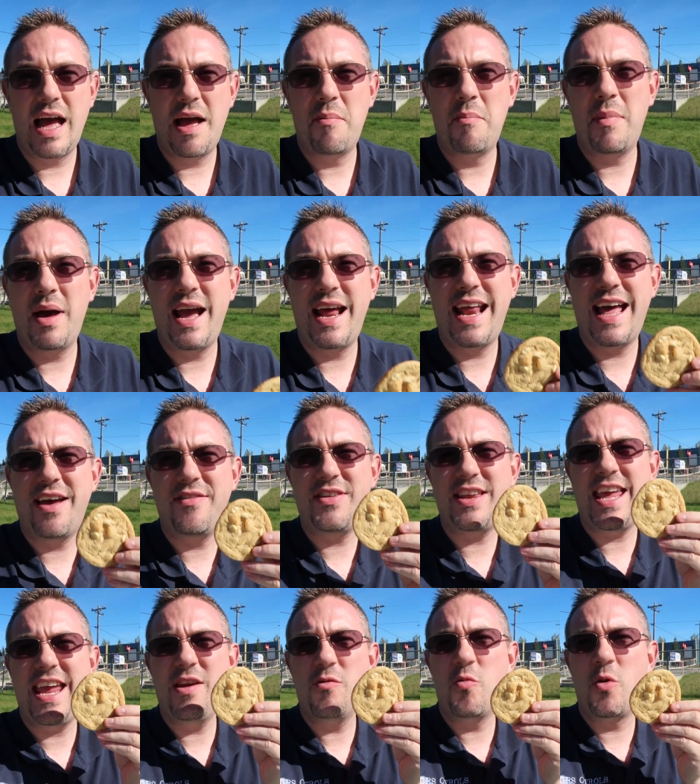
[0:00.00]
I might
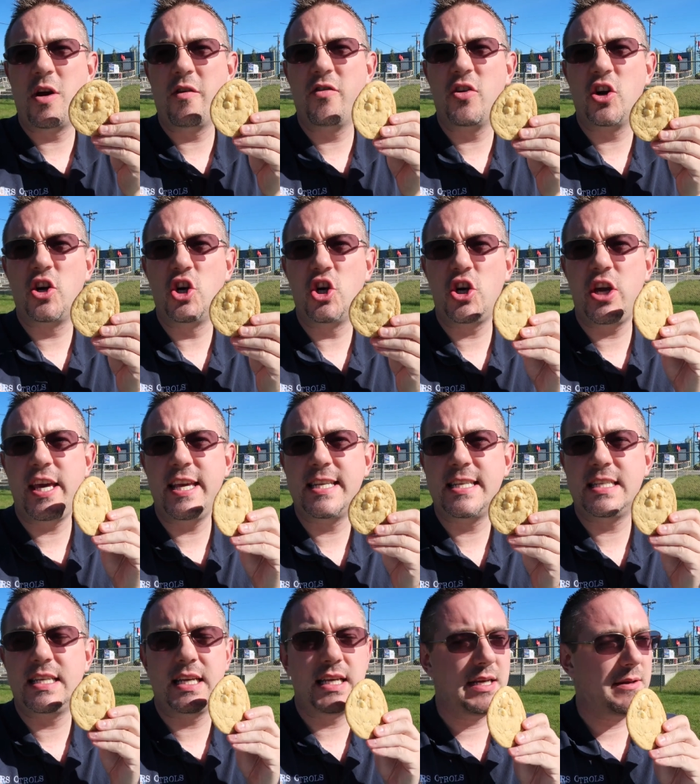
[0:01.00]
have to eat one of her
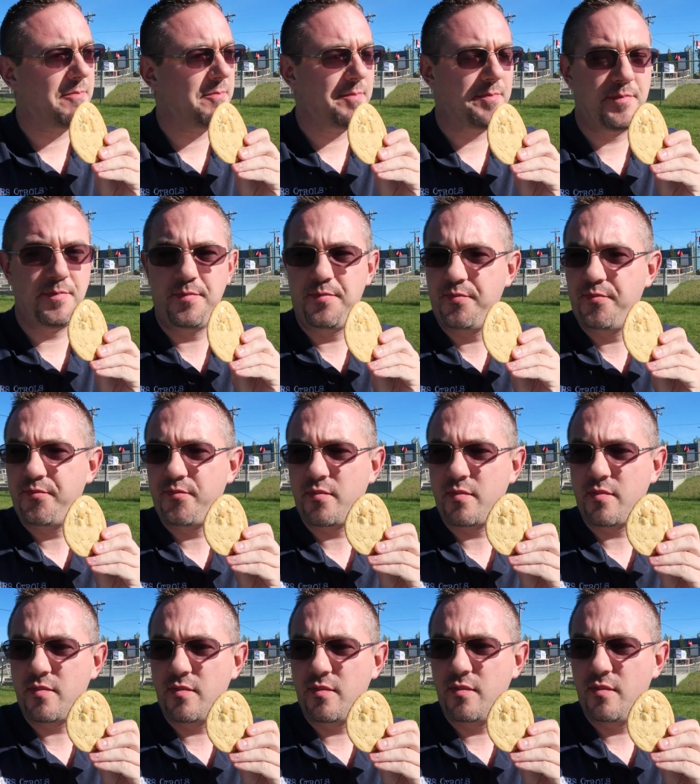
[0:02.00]
cookies.
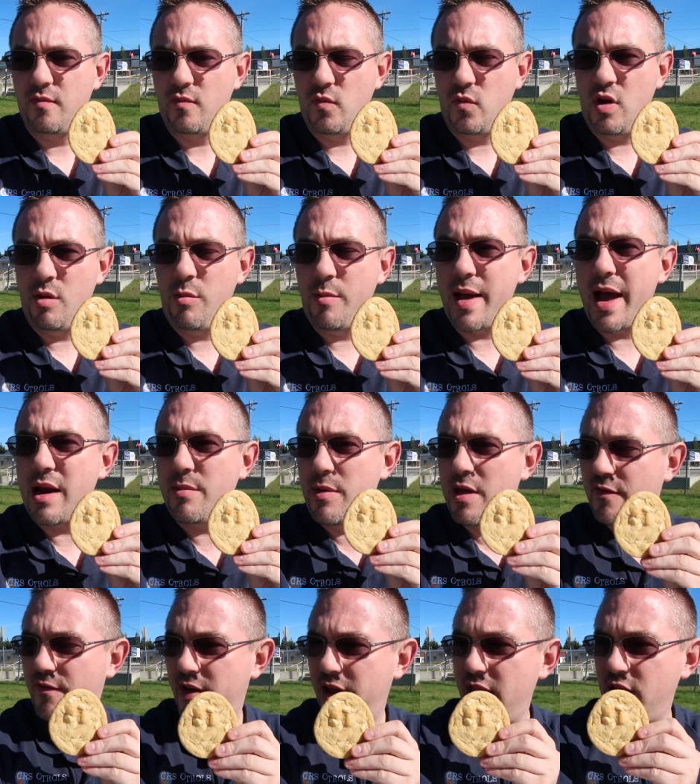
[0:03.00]
You mad at
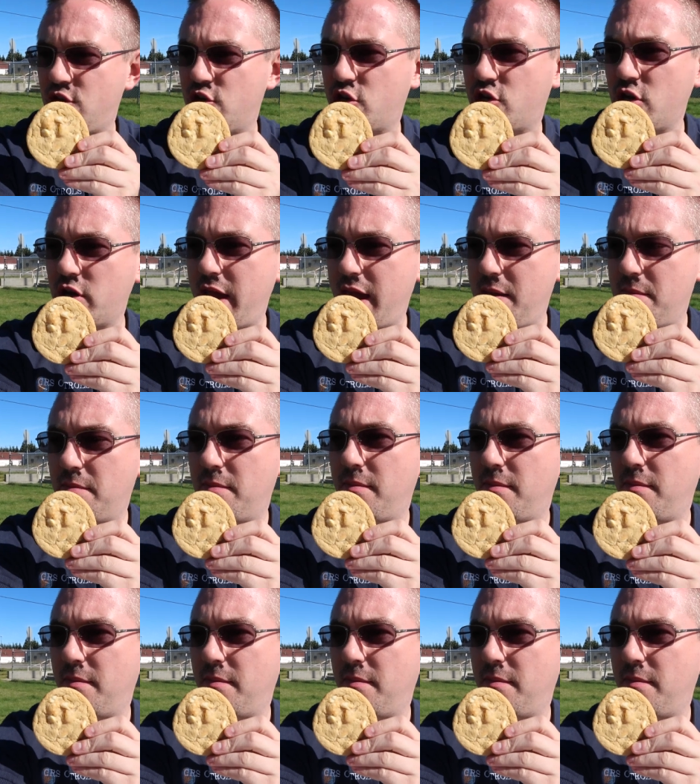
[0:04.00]
me if I eat your cookie?